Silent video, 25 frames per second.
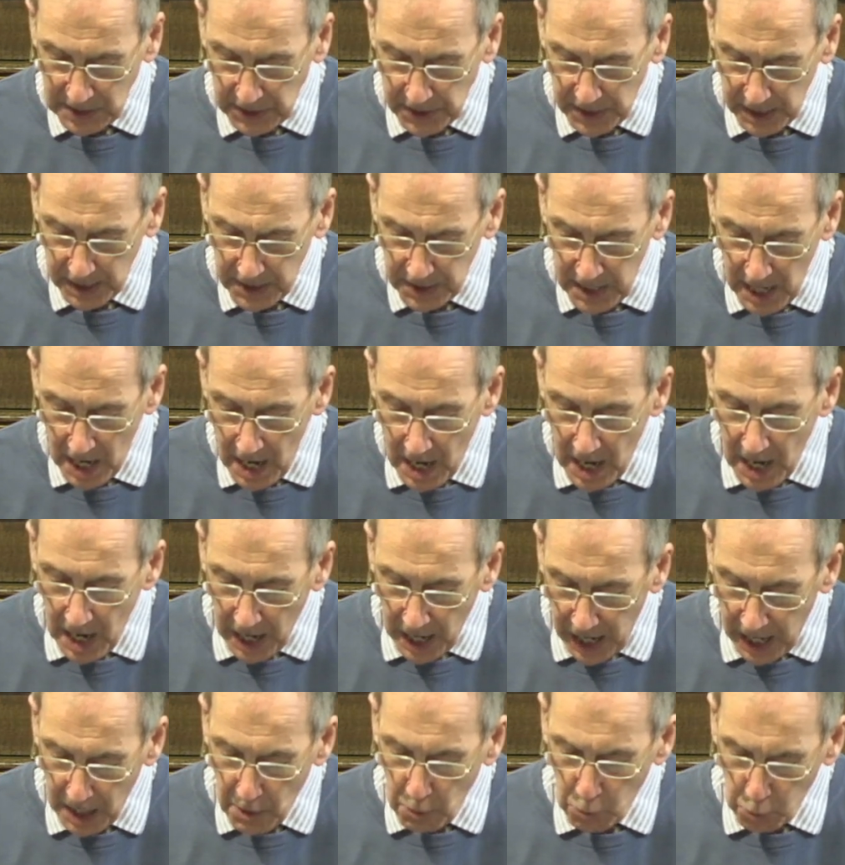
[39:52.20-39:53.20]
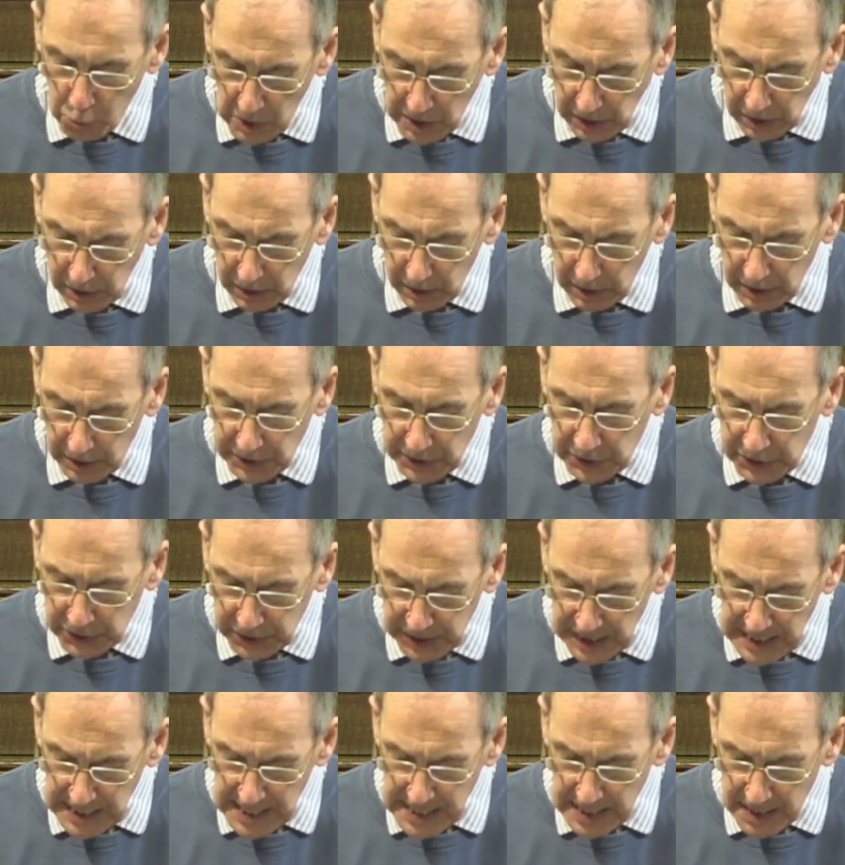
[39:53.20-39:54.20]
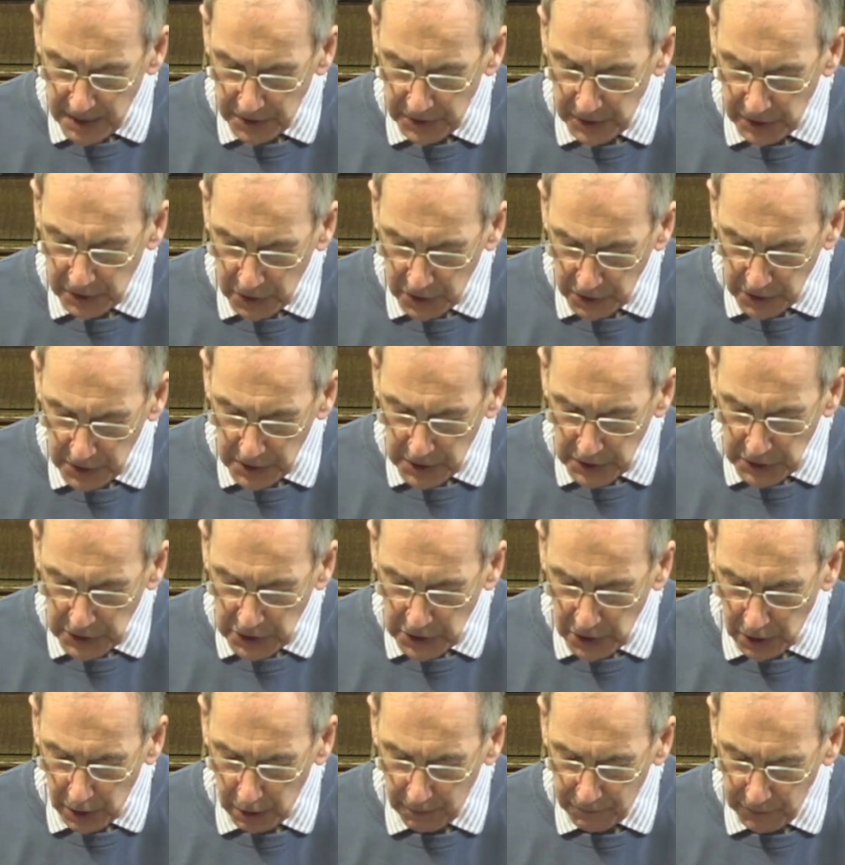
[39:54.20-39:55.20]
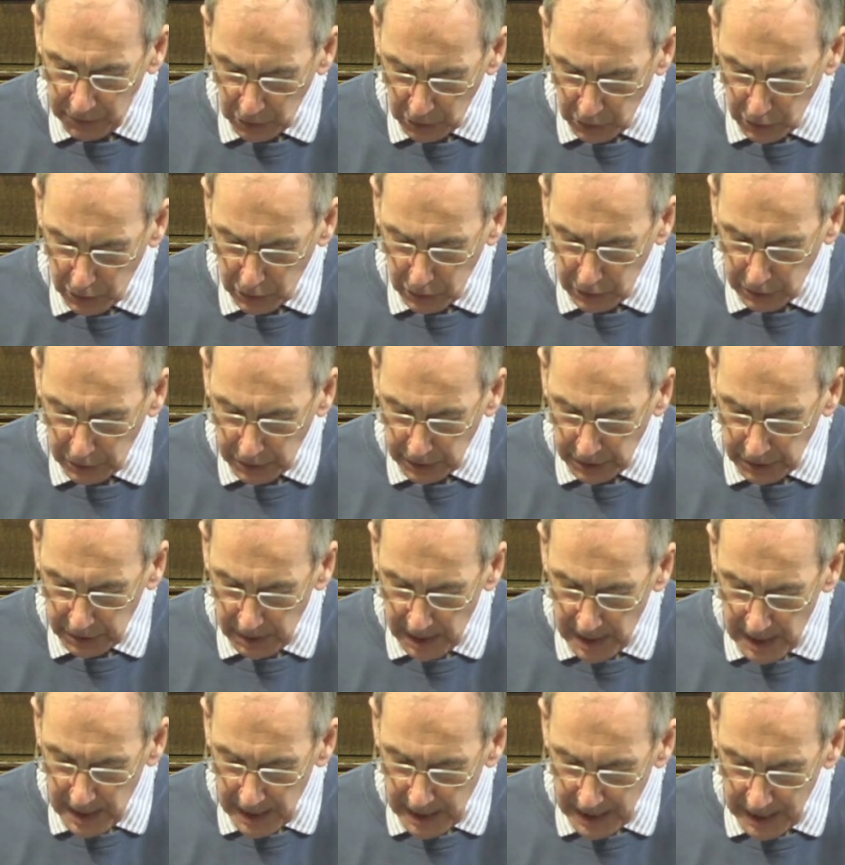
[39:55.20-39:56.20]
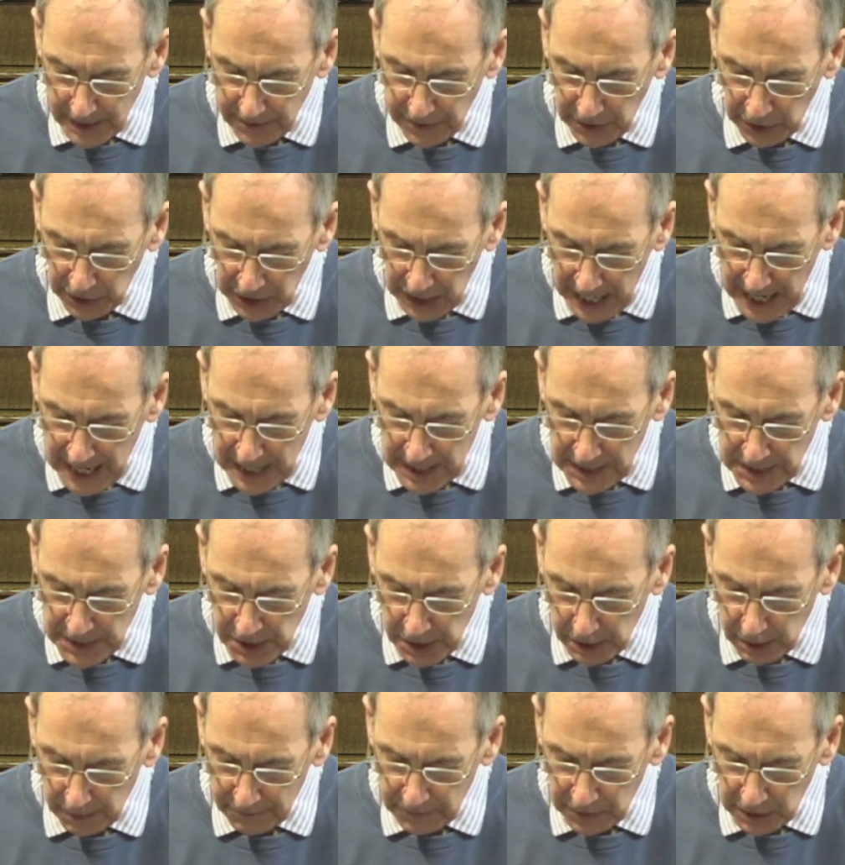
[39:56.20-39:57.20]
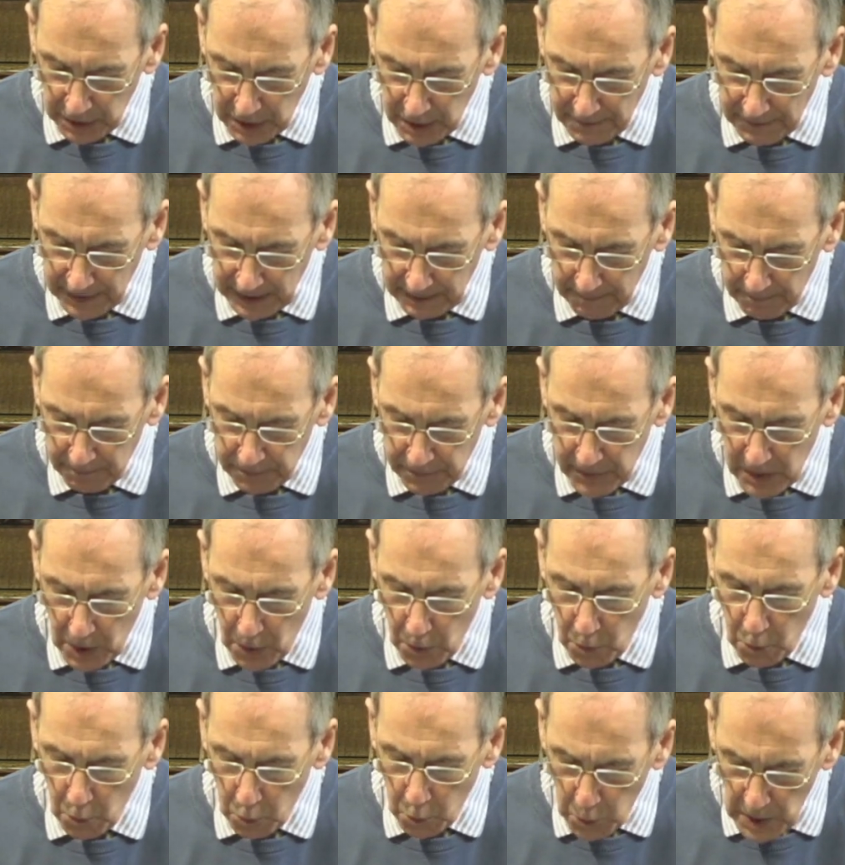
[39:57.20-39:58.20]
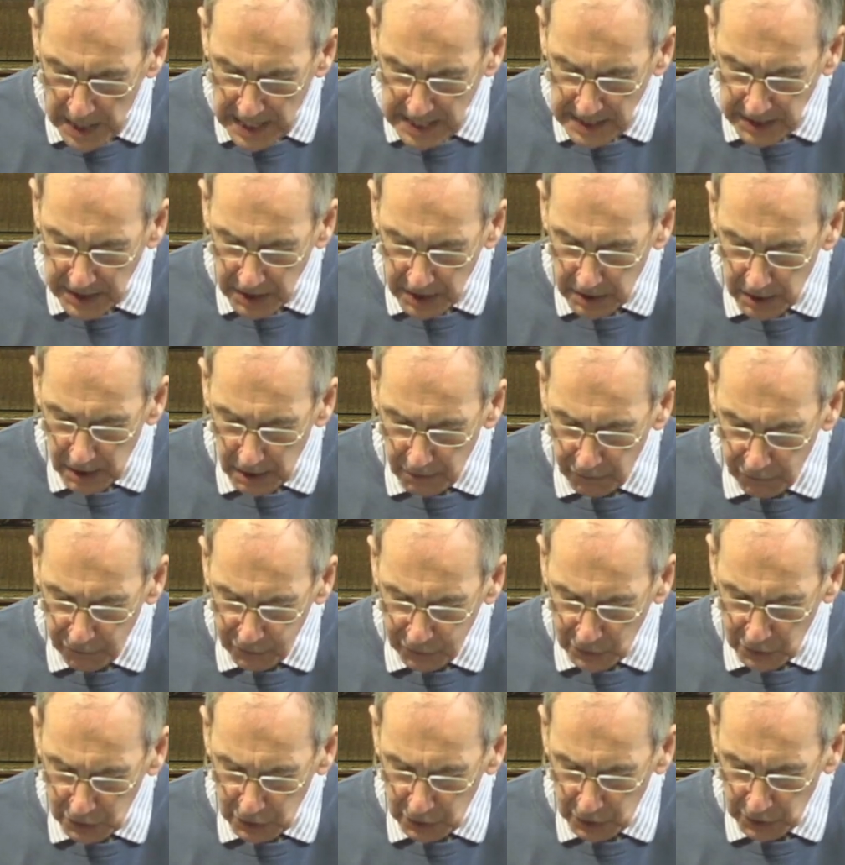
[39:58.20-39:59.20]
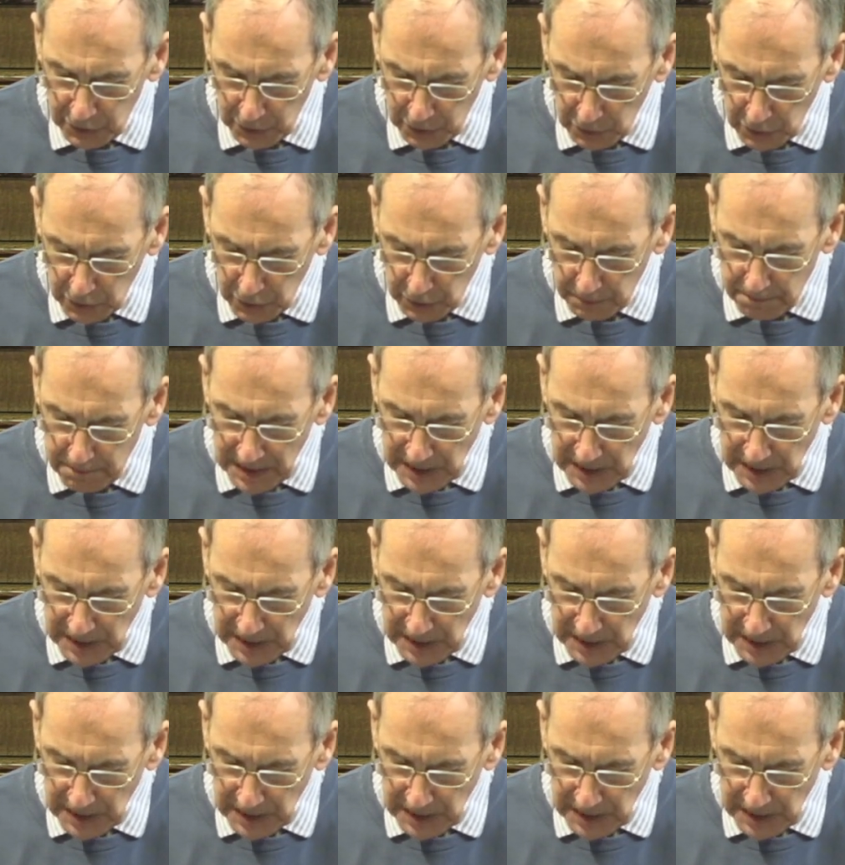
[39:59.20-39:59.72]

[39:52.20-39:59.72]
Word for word: says, I will see the goodness of the Lord in the land of the living. Wait for the Lord. Be